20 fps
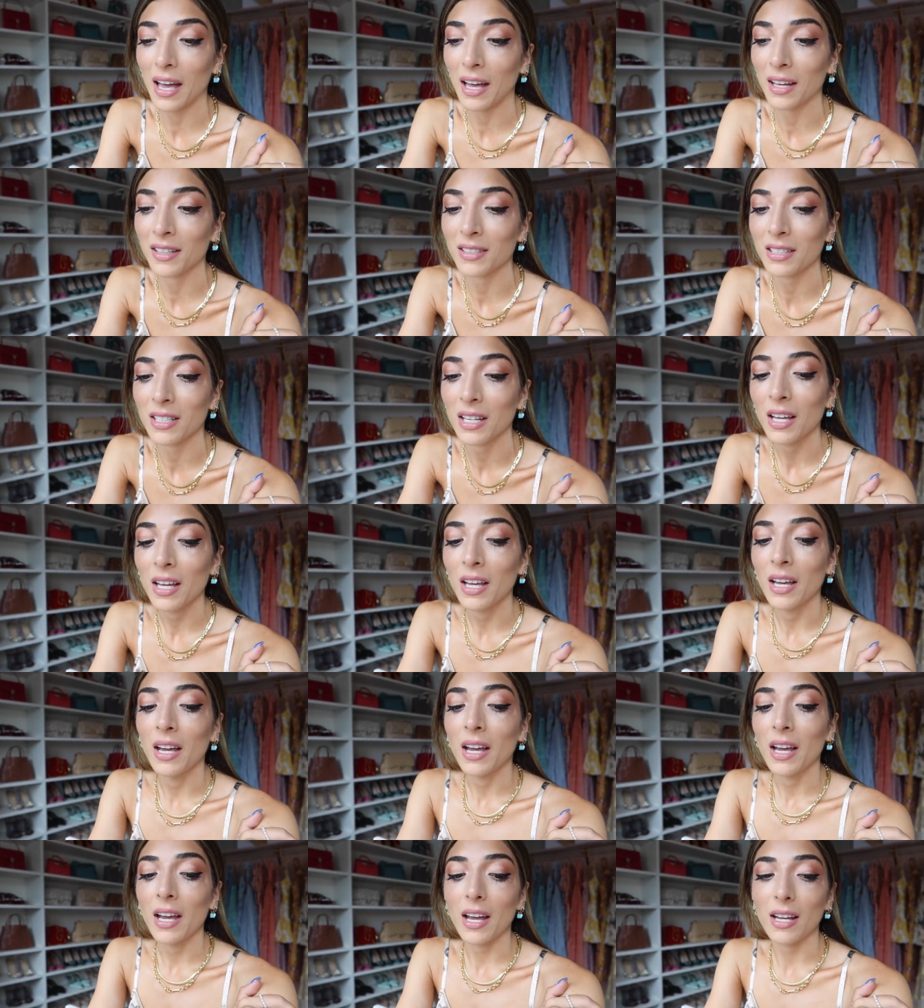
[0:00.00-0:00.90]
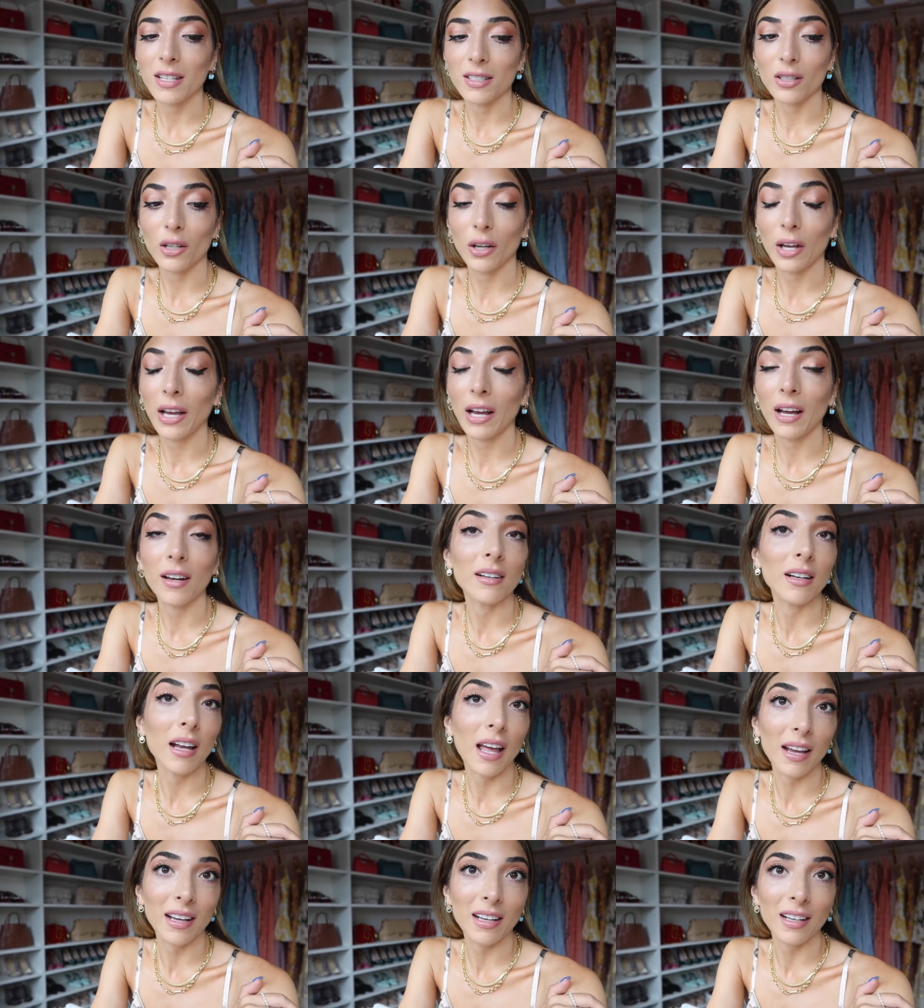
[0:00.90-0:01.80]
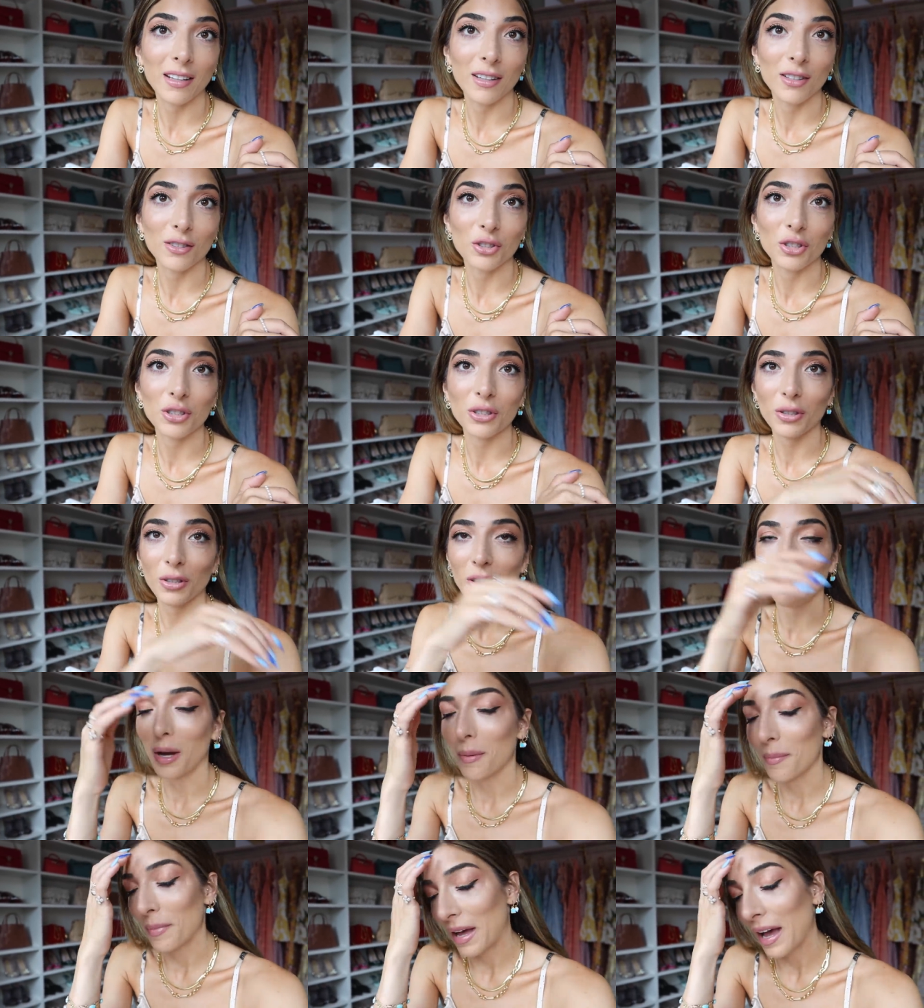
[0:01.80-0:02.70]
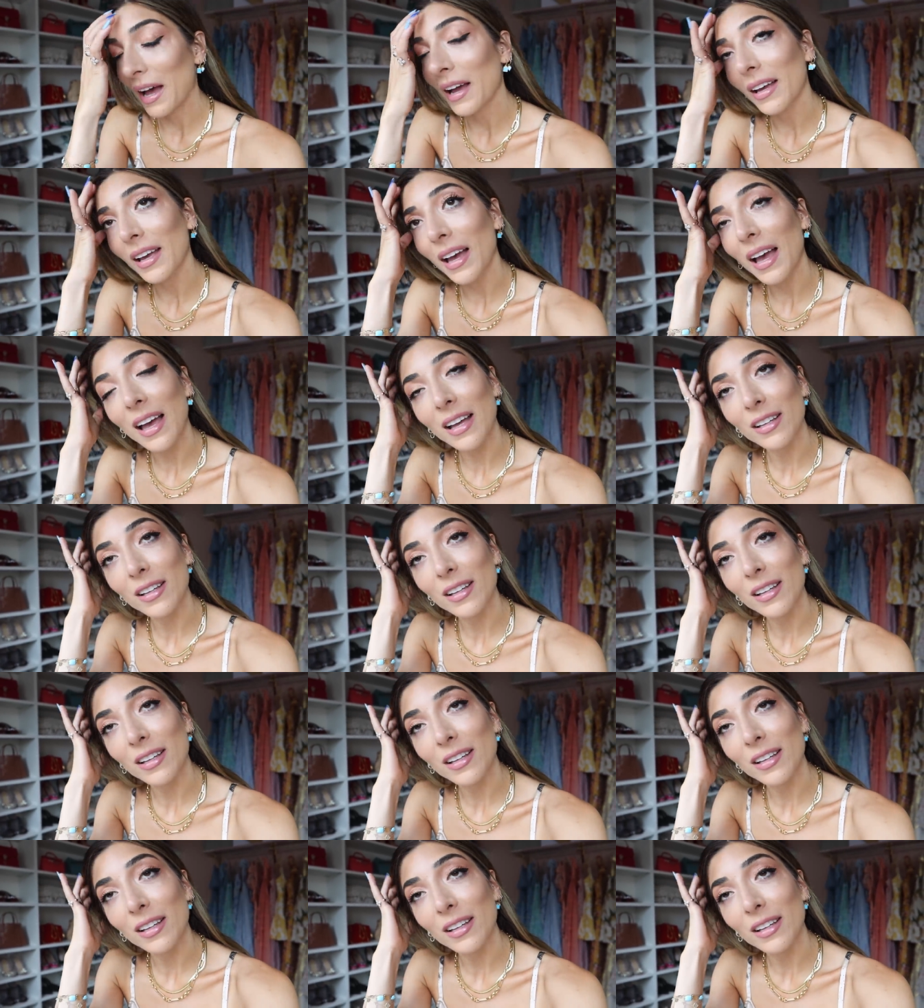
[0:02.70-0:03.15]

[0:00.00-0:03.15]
And it's looking unlikely that she's going to come back.